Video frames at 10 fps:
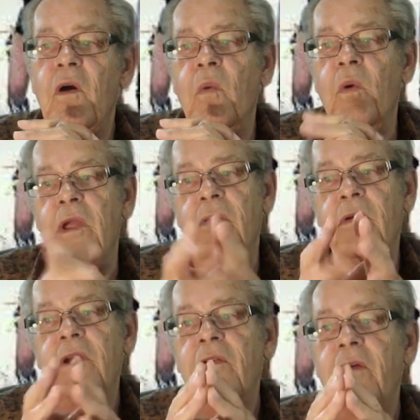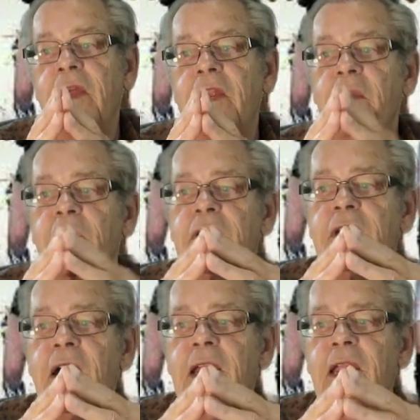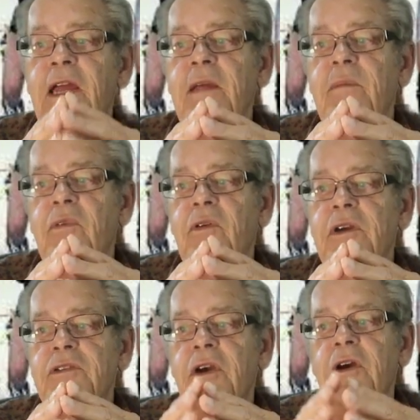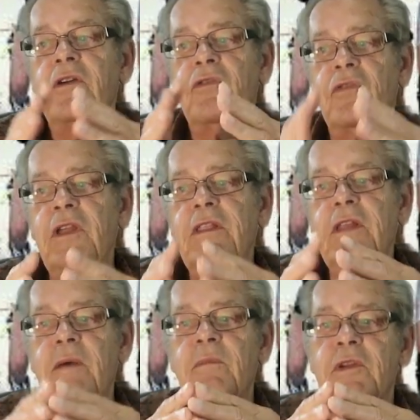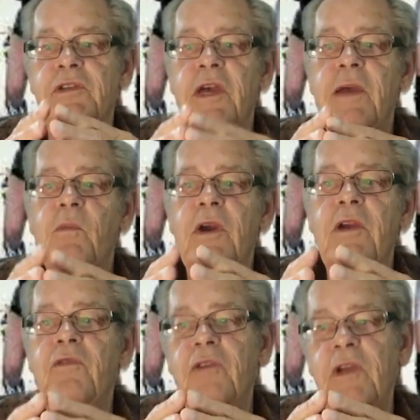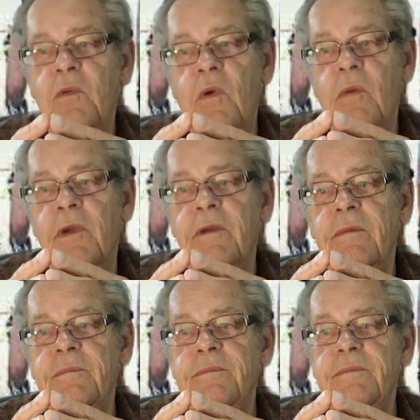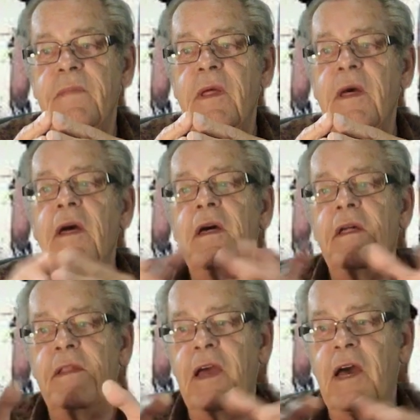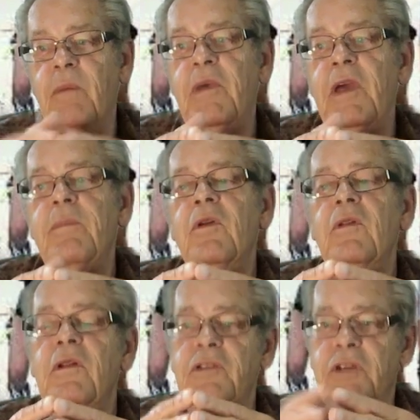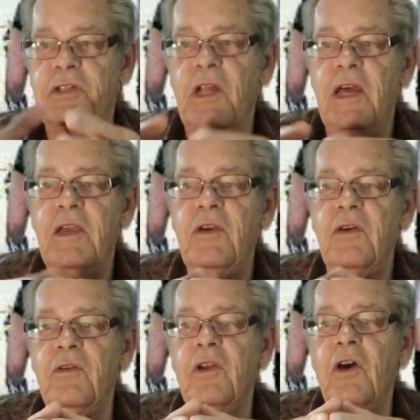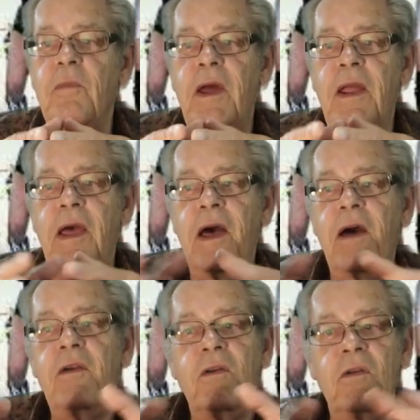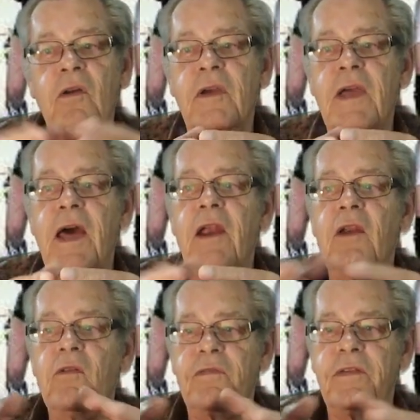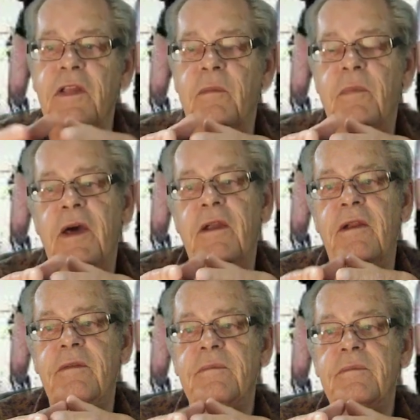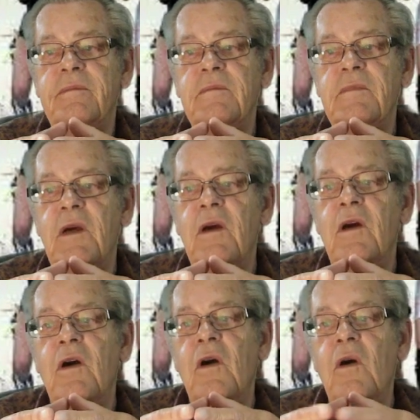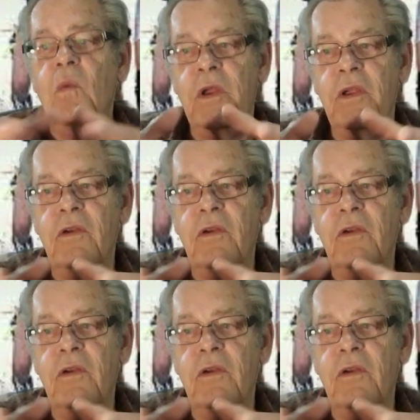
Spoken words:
When you're interacting with Thai ladyboys, treat them the same way you treat women. They are people just like you, no matter how you look at it or feel about it. When you